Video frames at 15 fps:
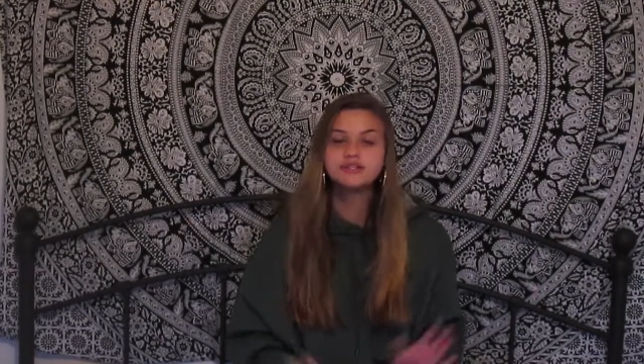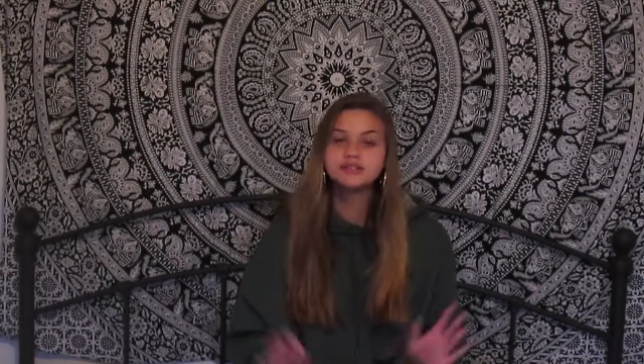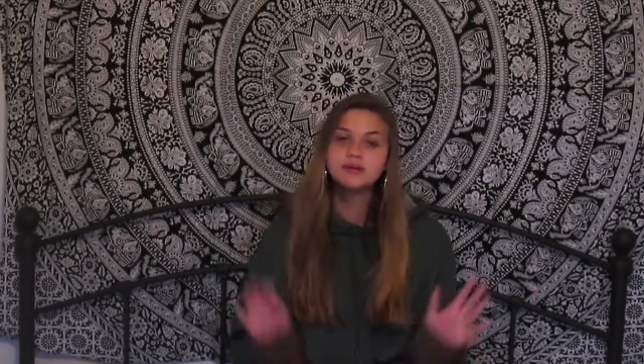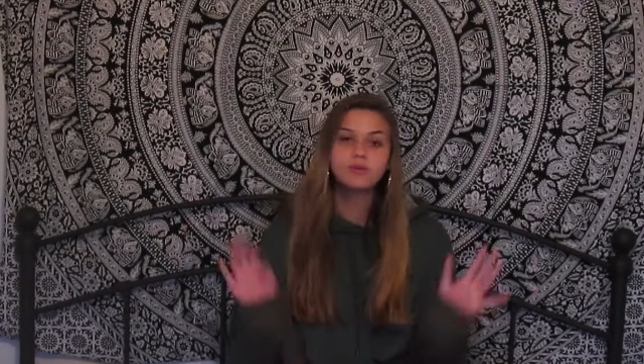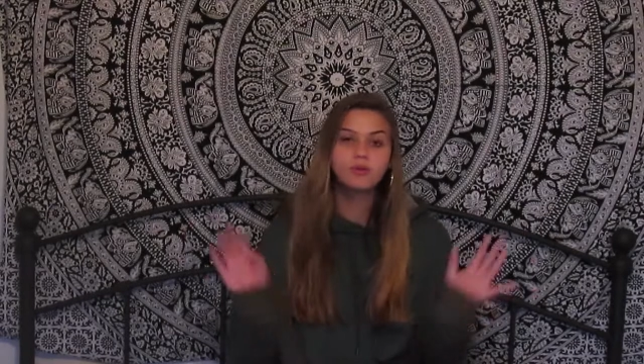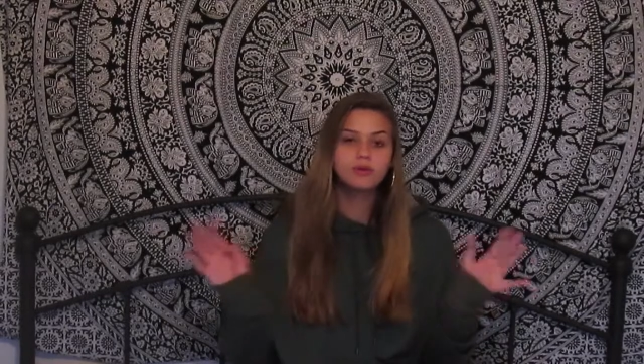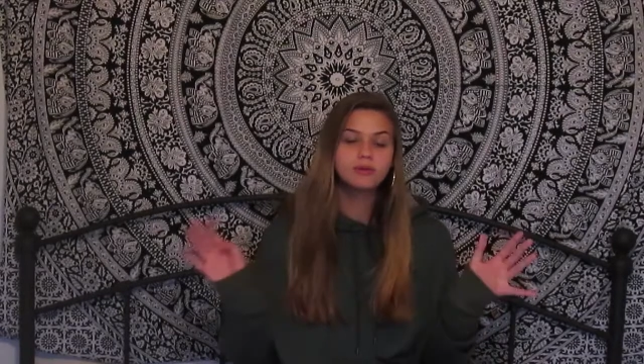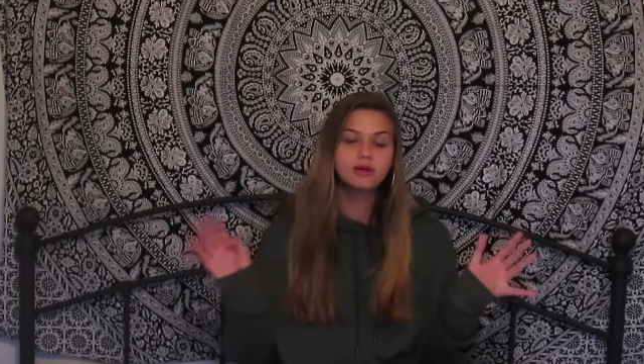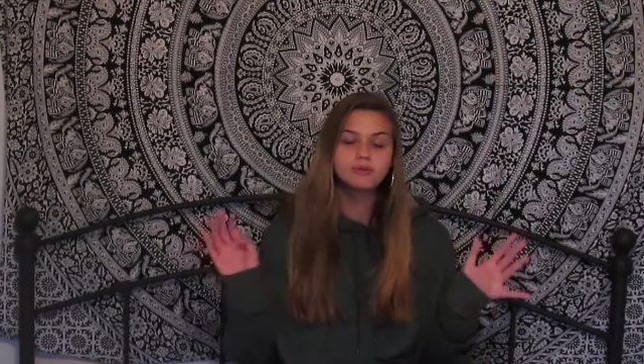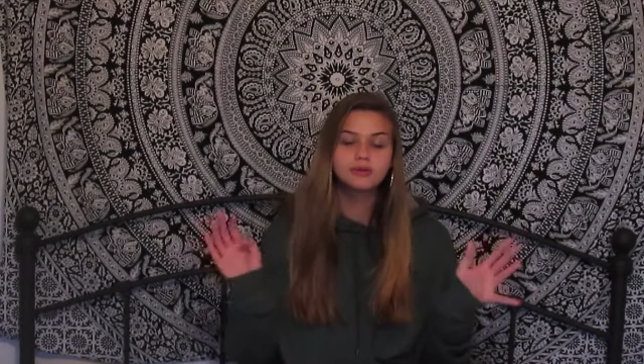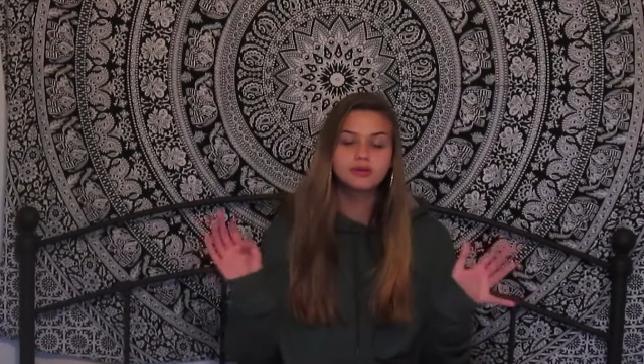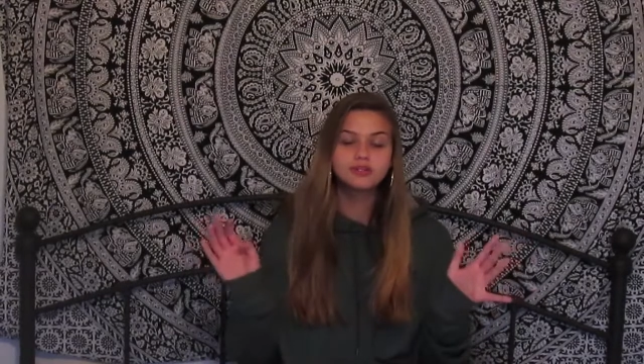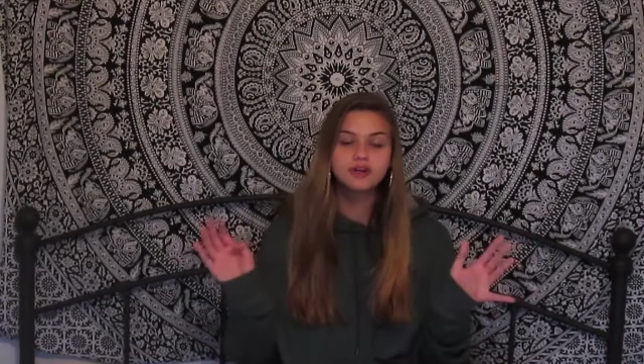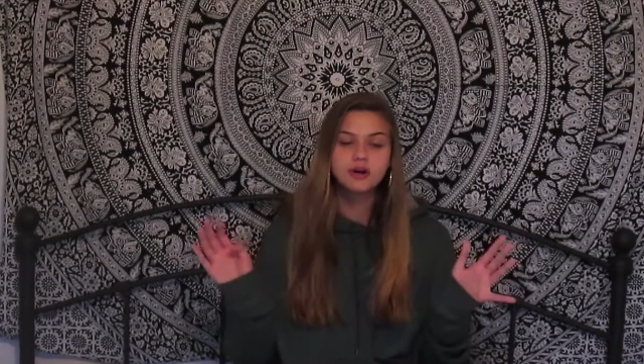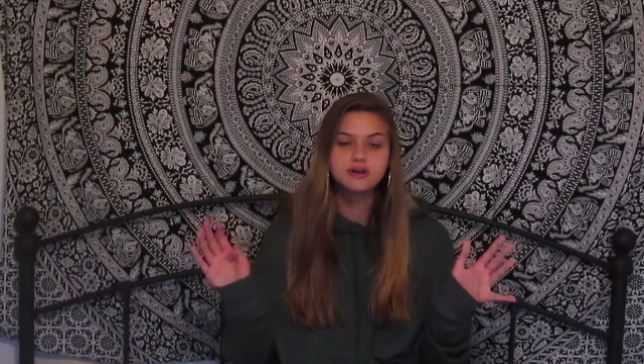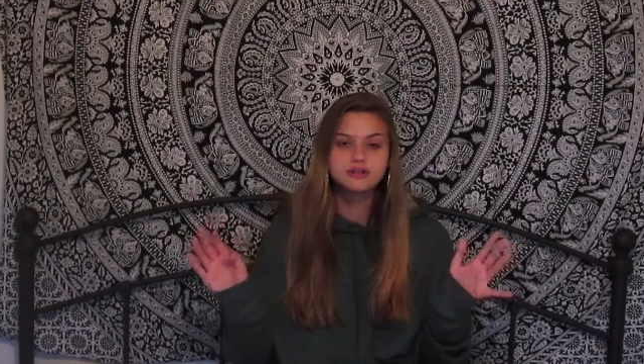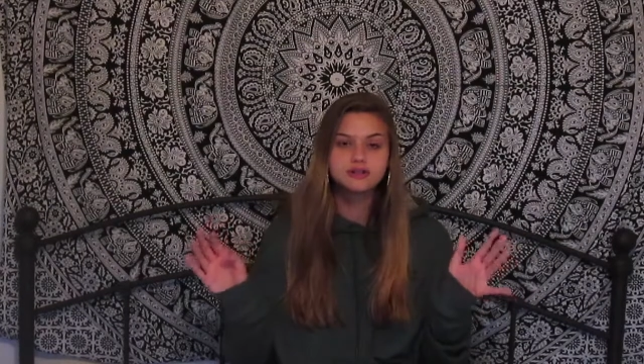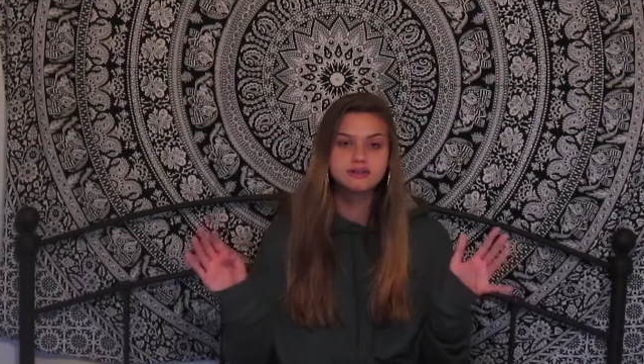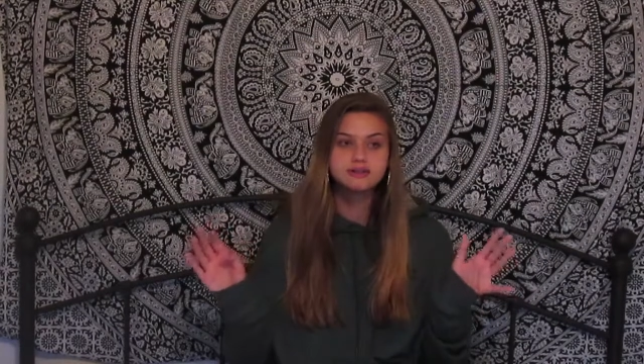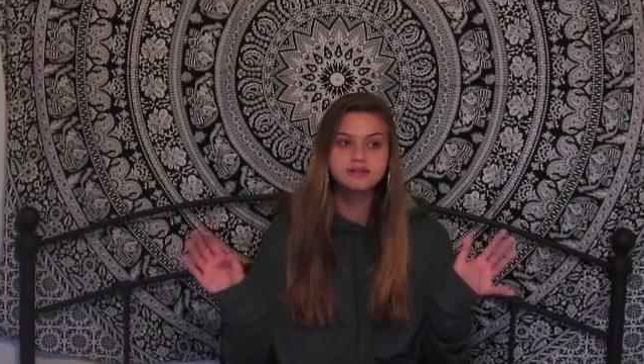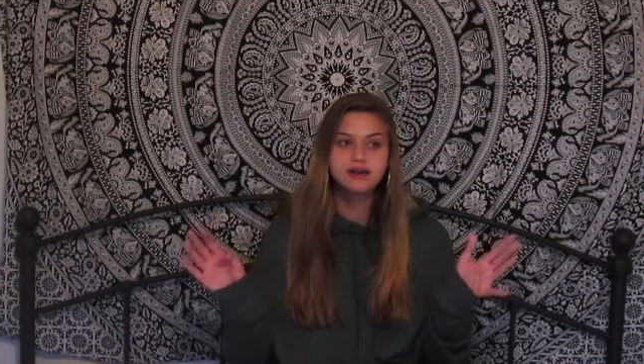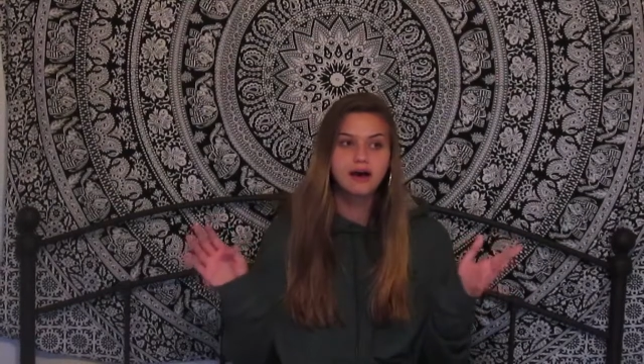just like warming up their guitars
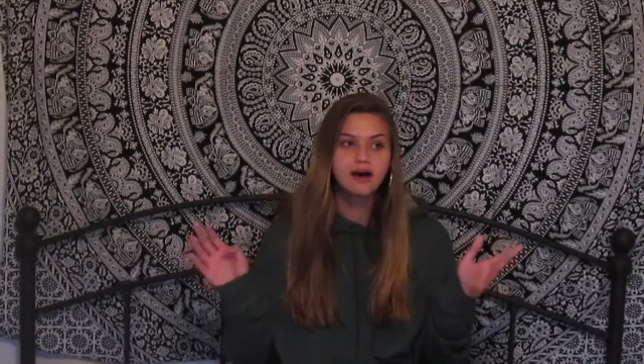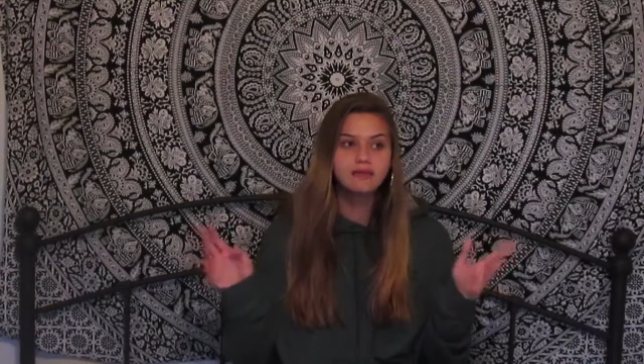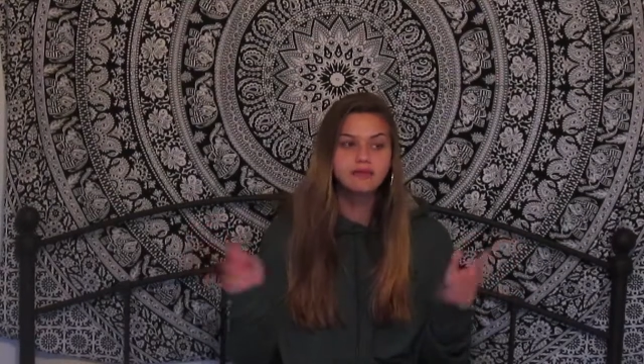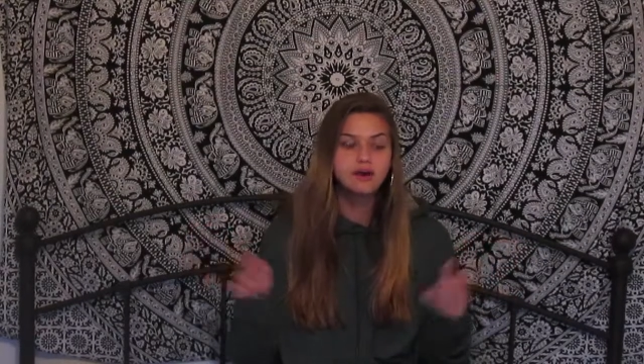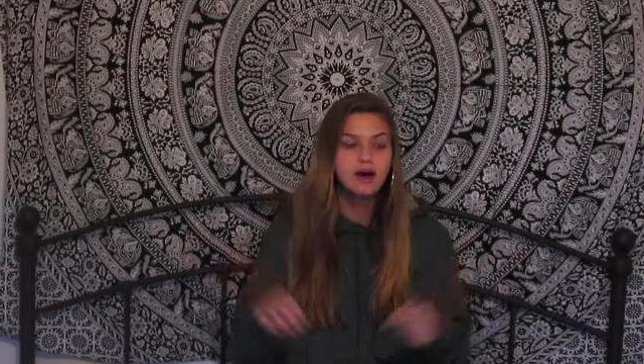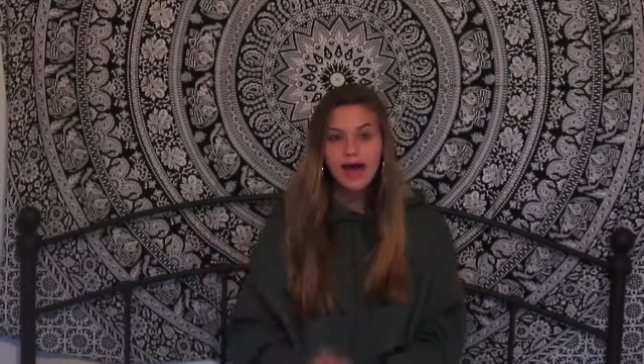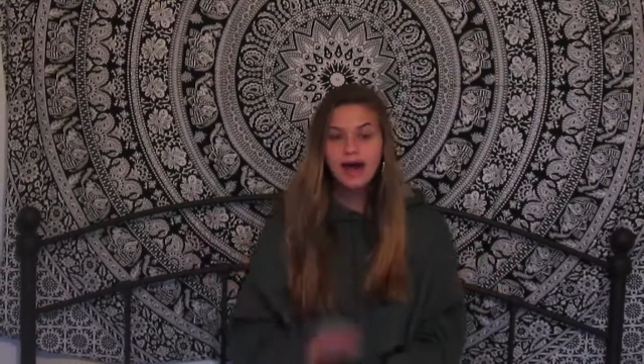and stuff.